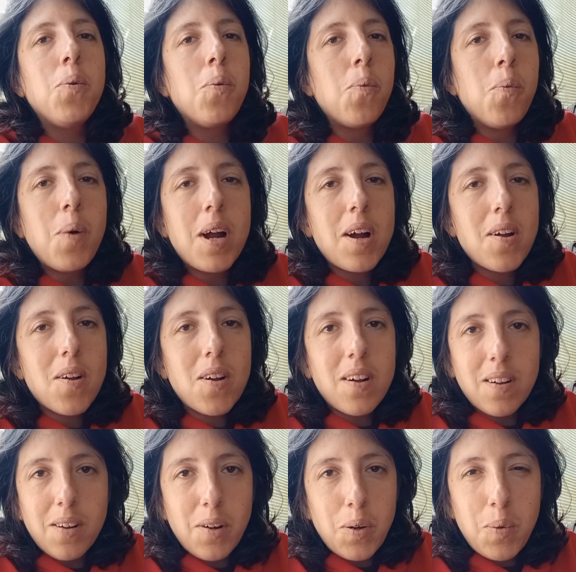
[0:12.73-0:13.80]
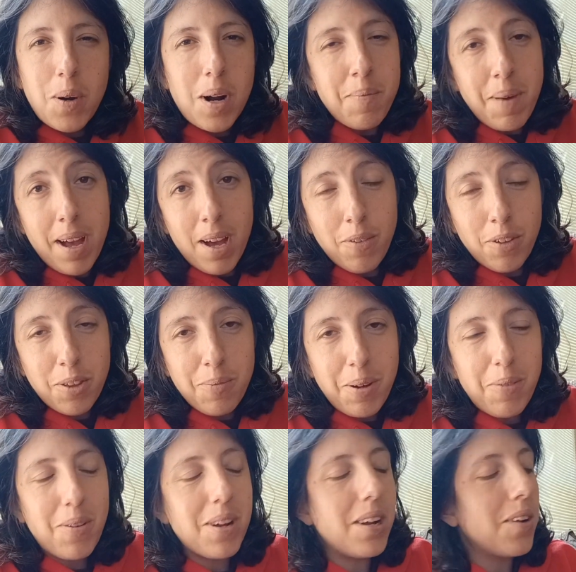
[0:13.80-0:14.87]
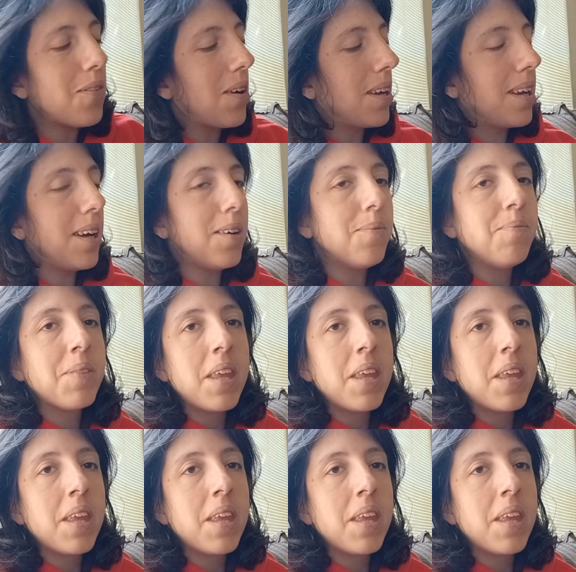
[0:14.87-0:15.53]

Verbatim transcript: where where I'm at with my reading right now.